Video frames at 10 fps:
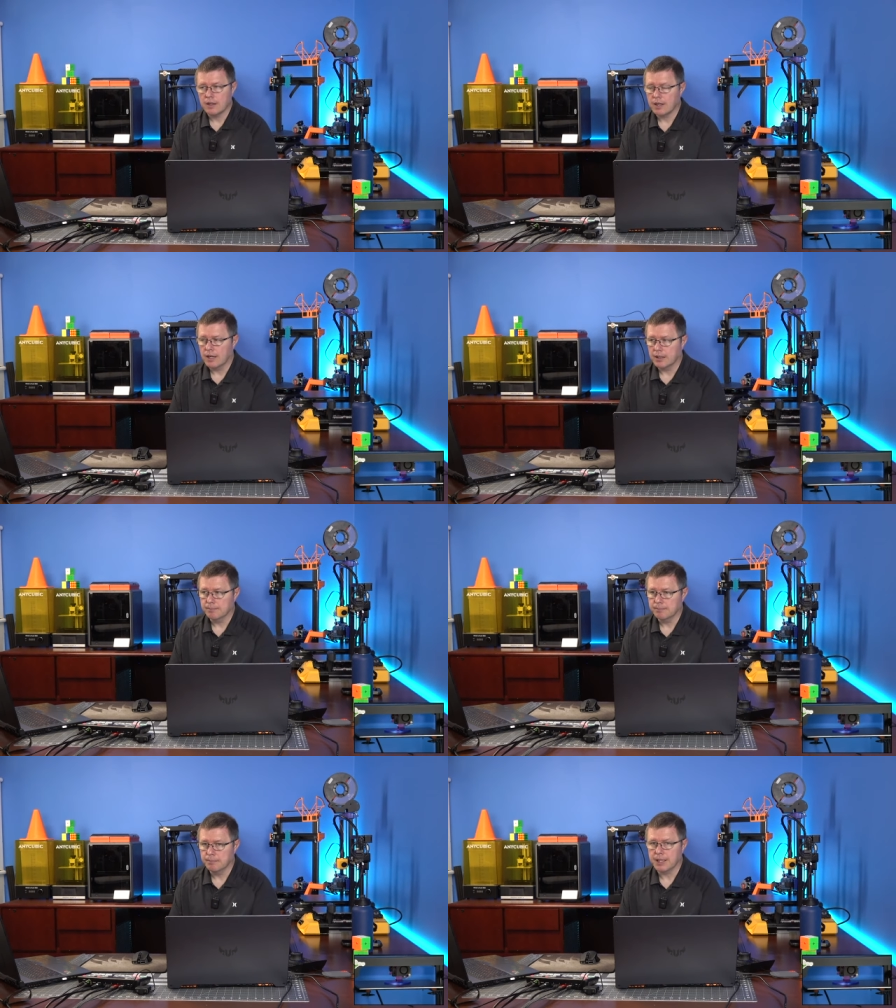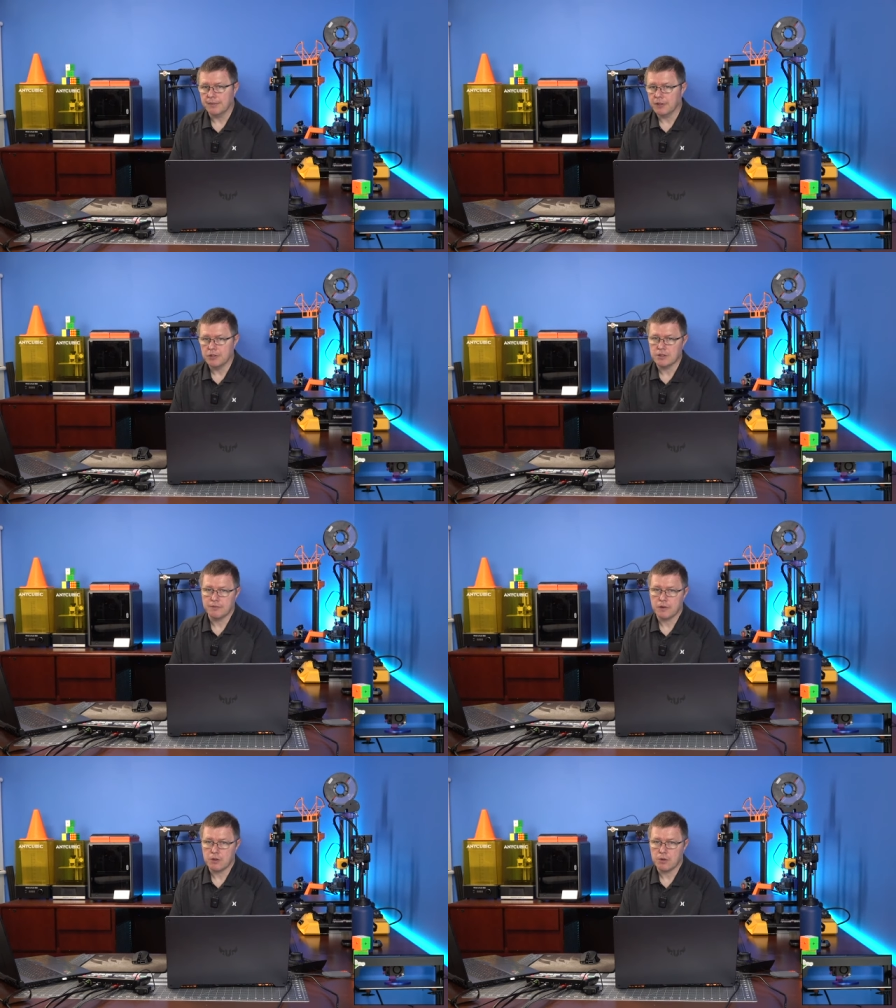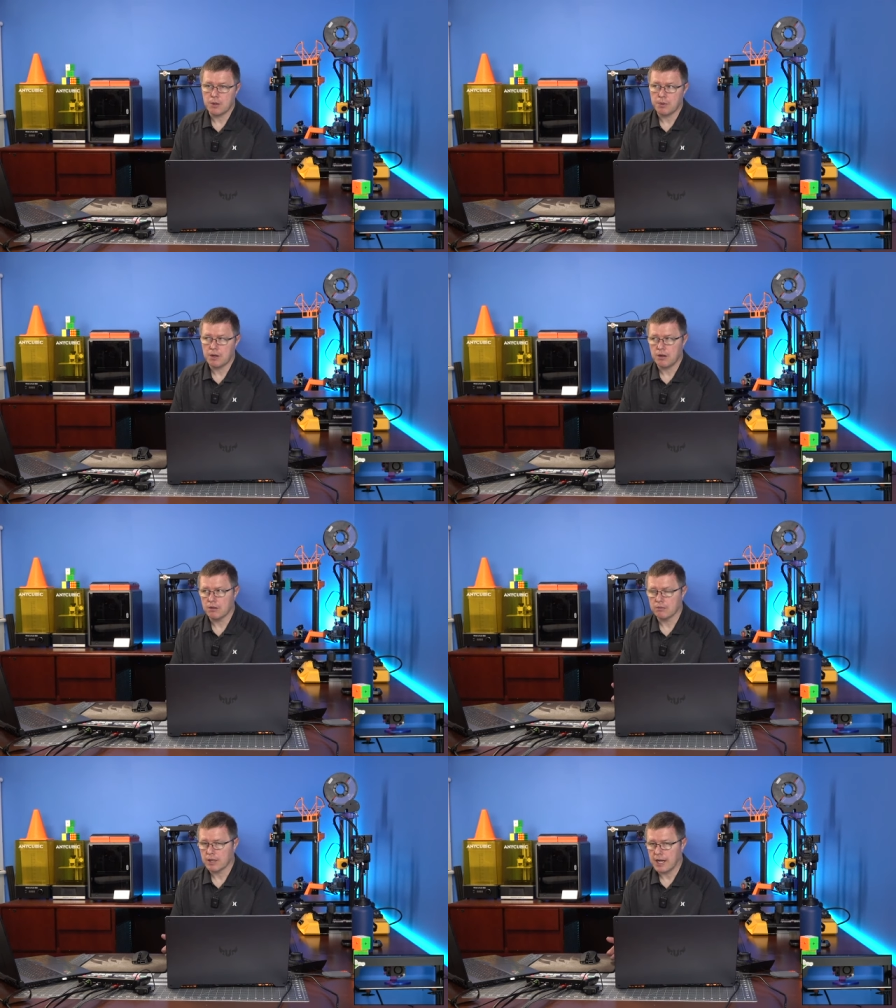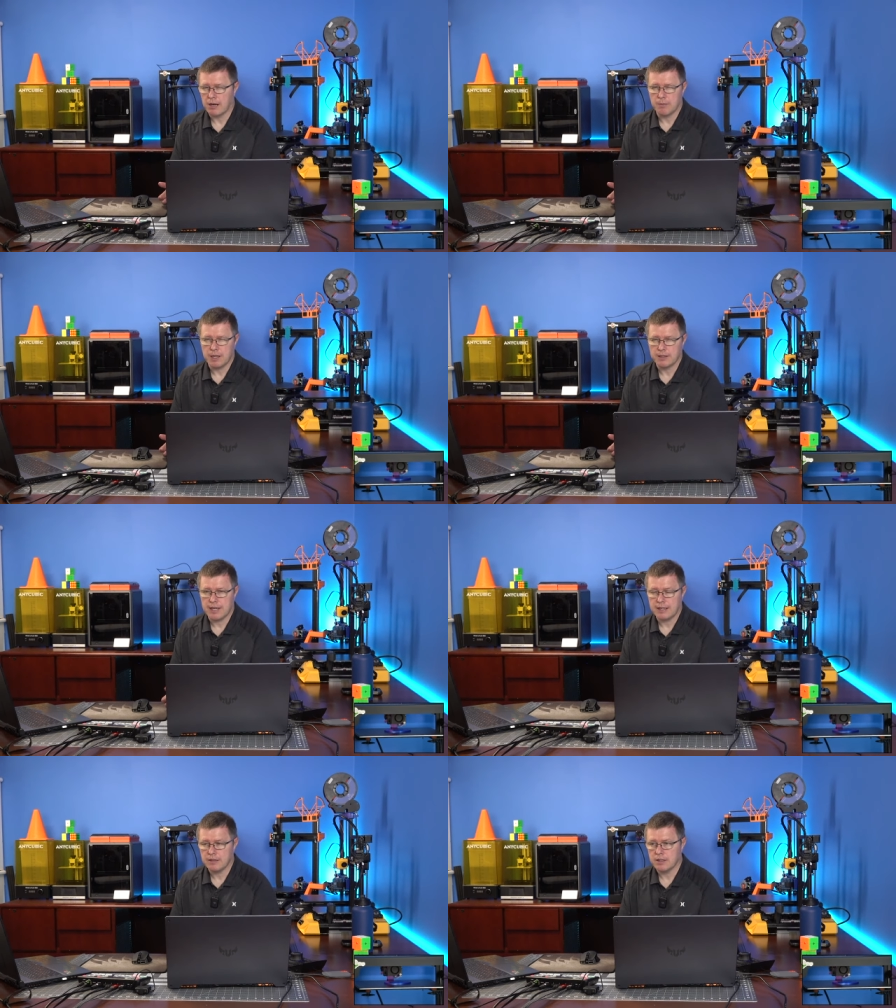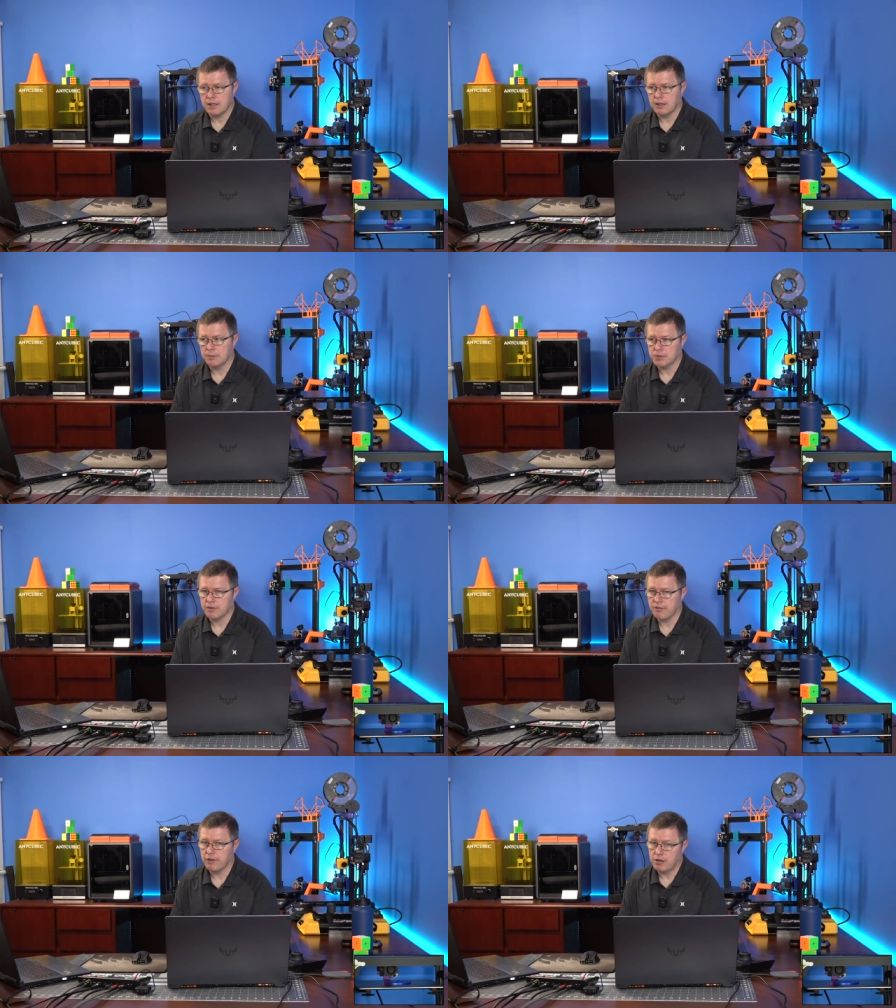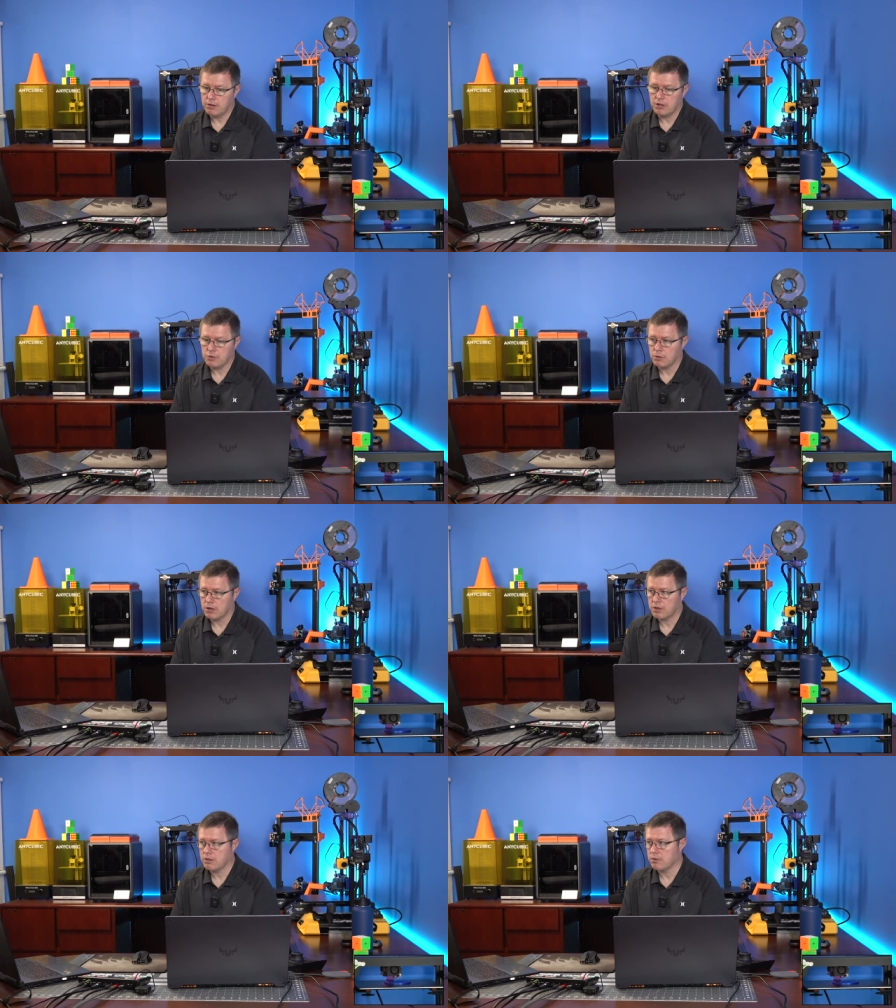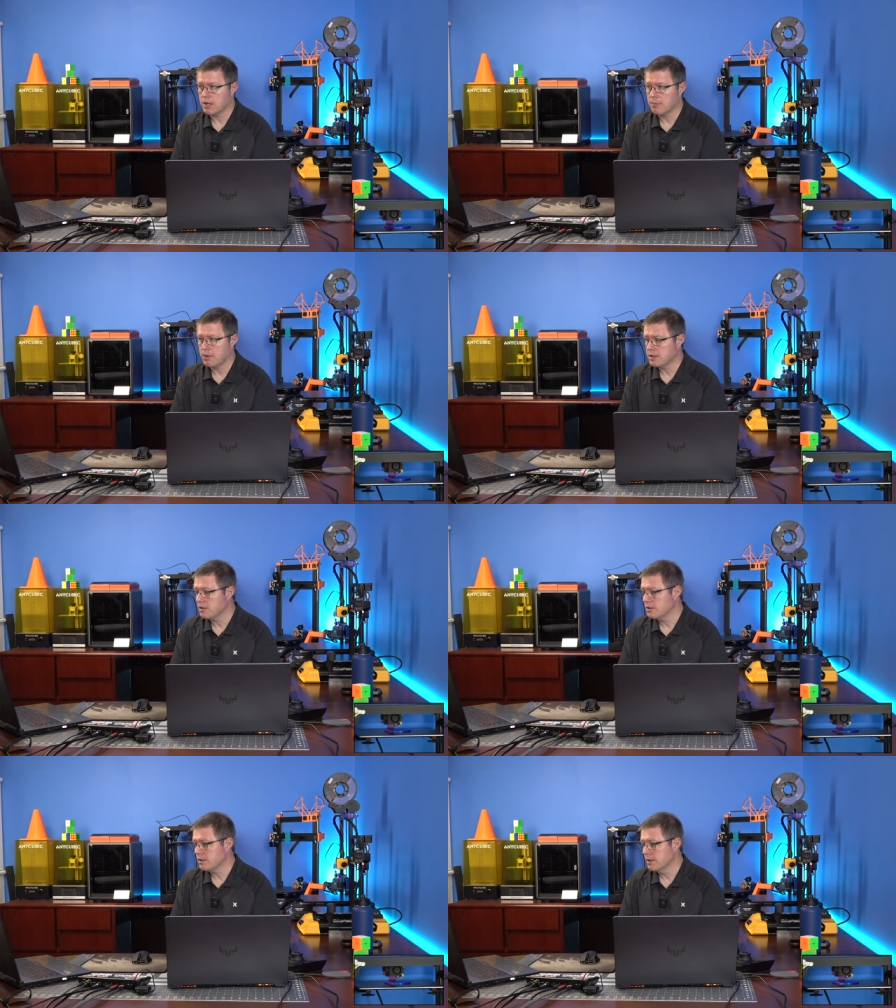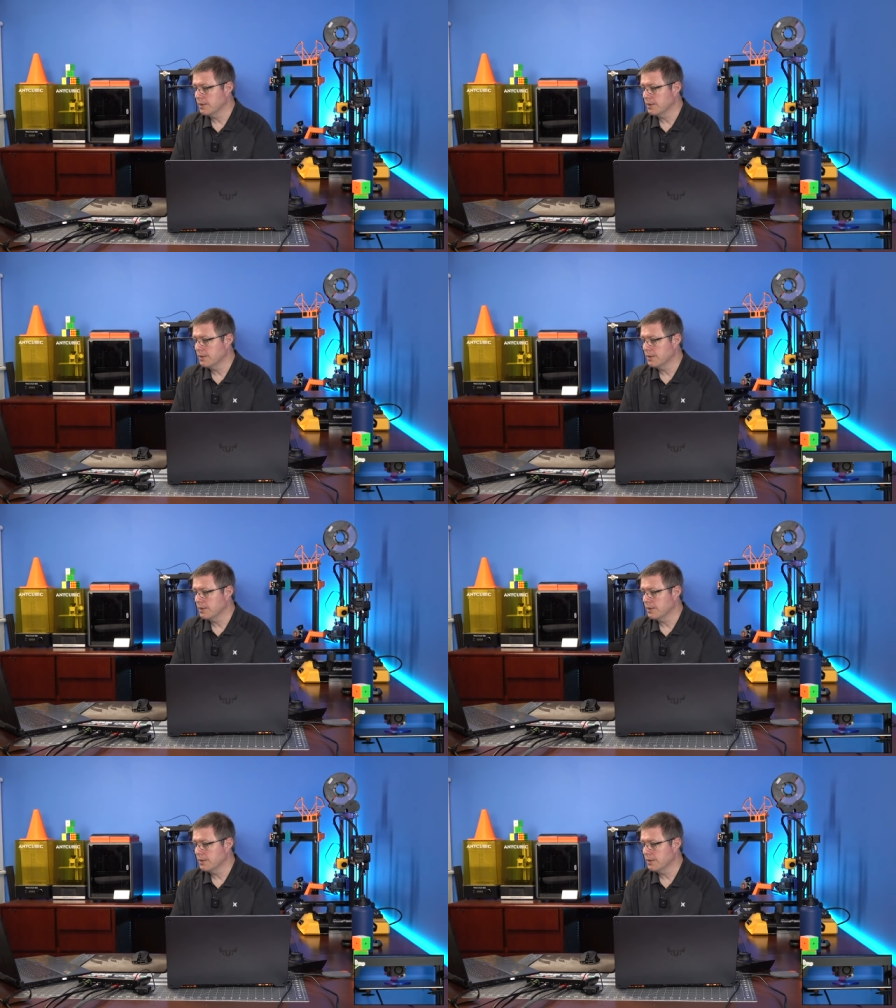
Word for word: Um, but if you're using it for a 3D printer, you don't care about that. Um, so they've geared it toward 3D printers.